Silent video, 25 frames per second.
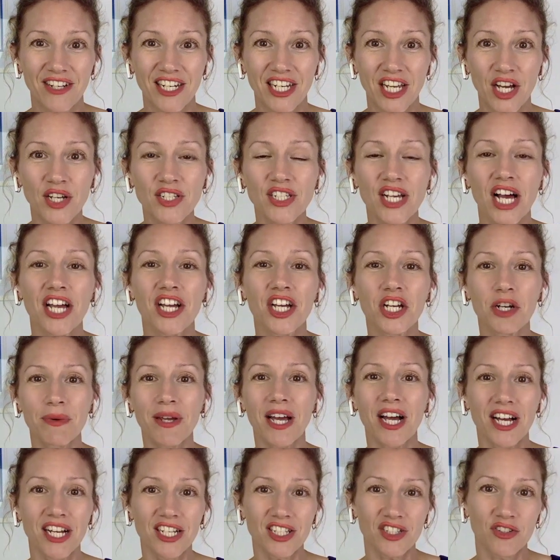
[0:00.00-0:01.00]
videos, I'm going to be
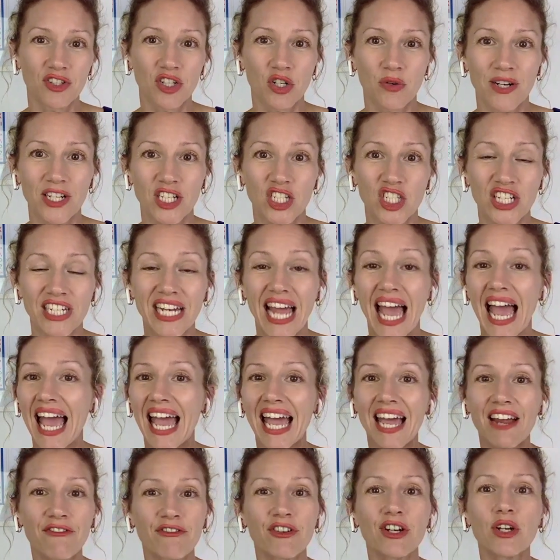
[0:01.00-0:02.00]
answering a question
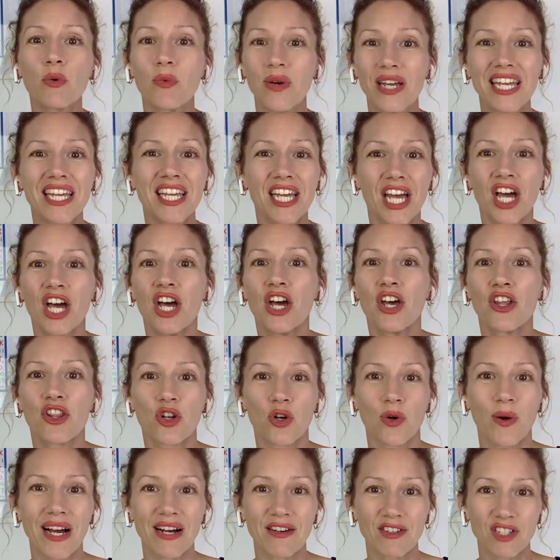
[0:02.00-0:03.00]
every week
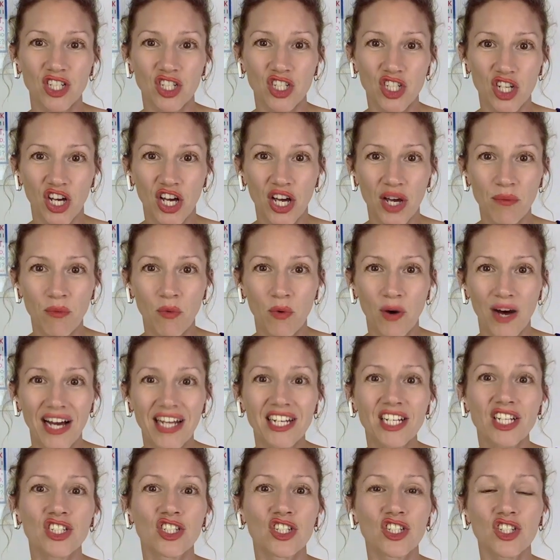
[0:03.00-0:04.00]
throughout term
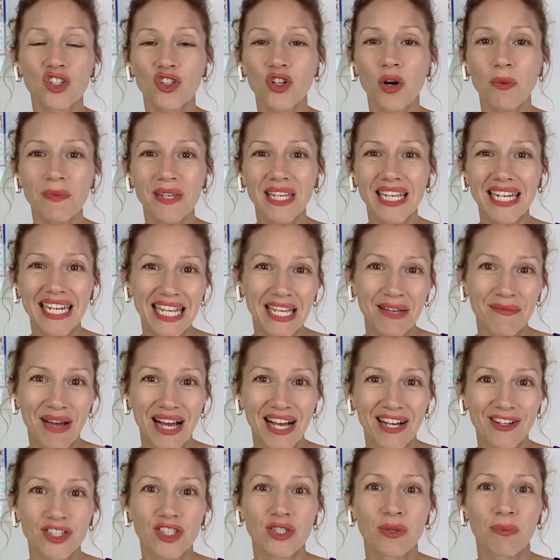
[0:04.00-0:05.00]
1. Just drop me an
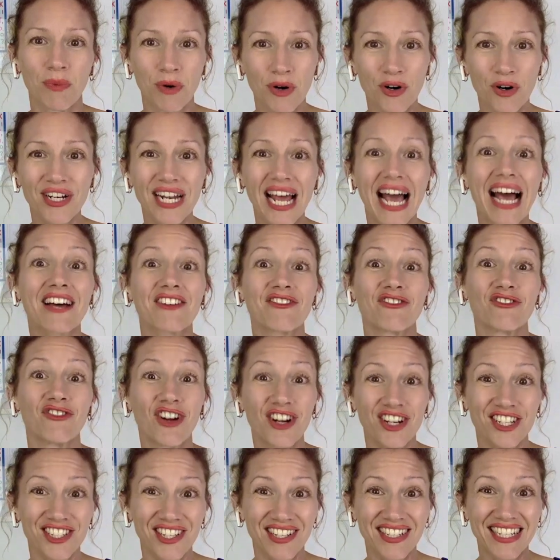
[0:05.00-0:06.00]
email,
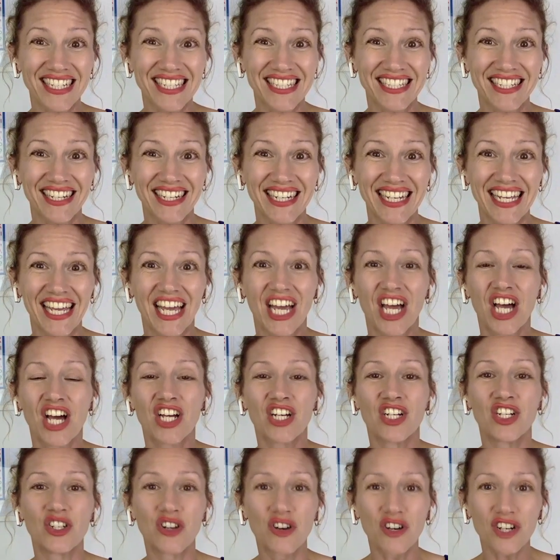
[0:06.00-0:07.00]

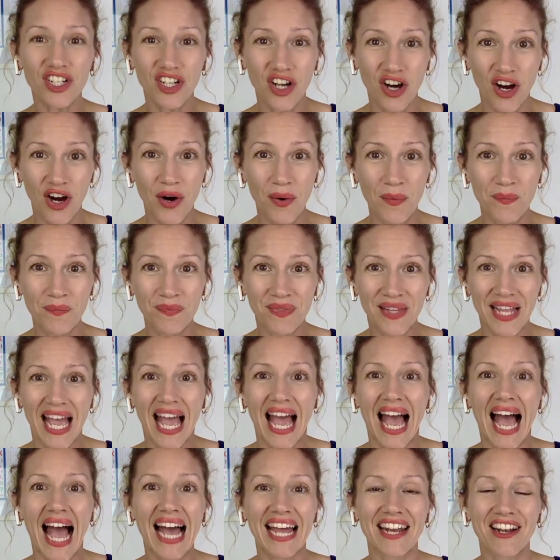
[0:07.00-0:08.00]
support@rocksolidstudy.com,
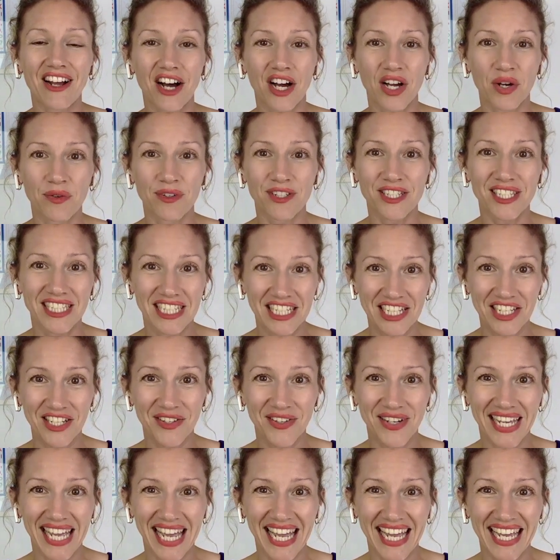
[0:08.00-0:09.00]
and I will see
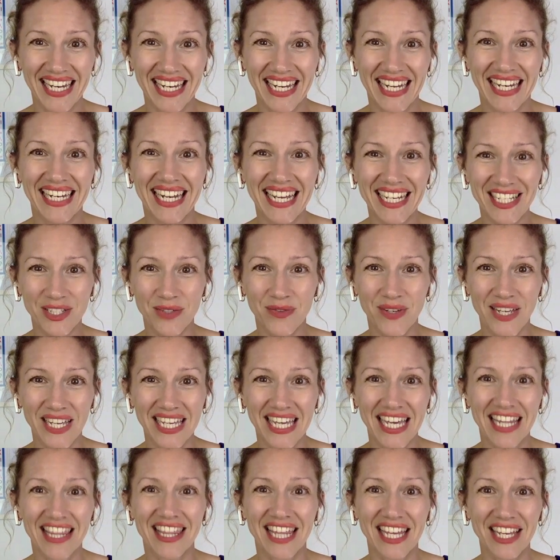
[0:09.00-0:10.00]
you again next week.
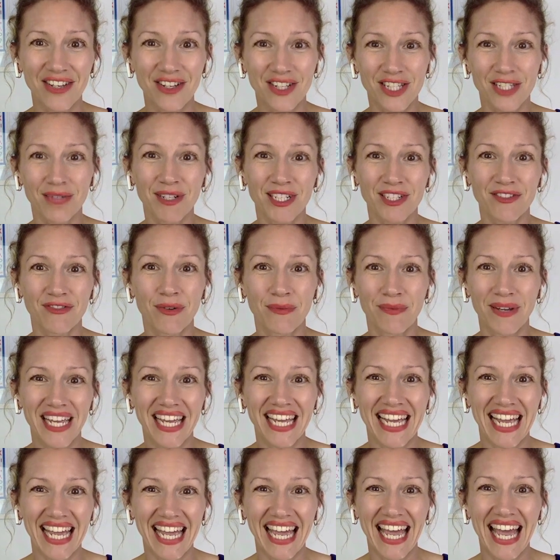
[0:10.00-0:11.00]
Thank you so much for
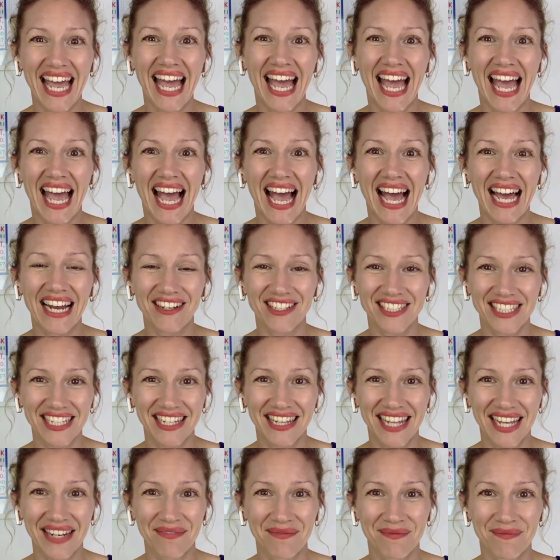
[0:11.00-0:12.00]
being here, and I'll see you
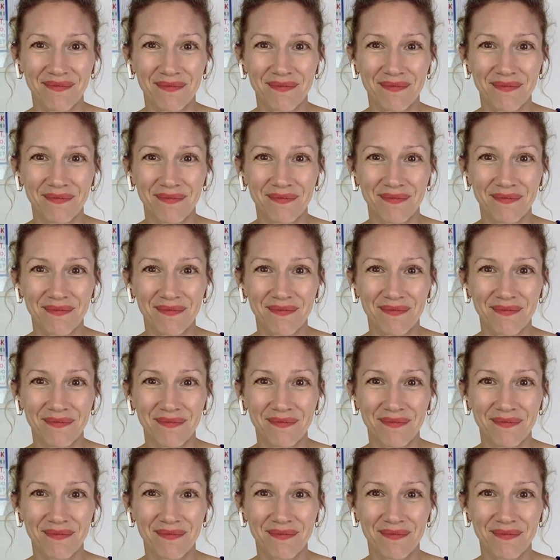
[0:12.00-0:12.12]
then.